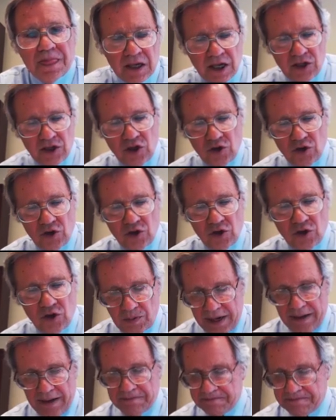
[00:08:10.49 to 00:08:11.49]
in
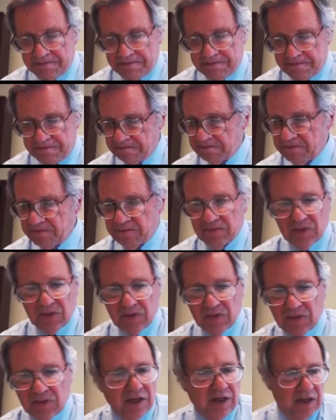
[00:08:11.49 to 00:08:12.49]
USPAP.
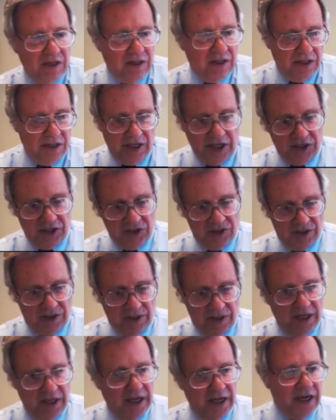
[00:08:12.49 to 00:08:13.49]
Next
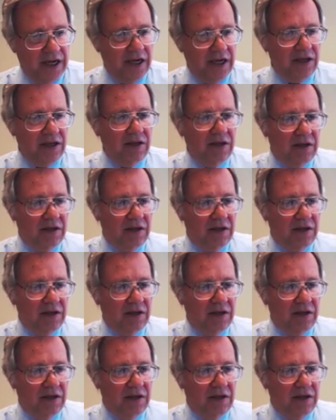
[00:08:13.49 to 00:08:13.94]
slide.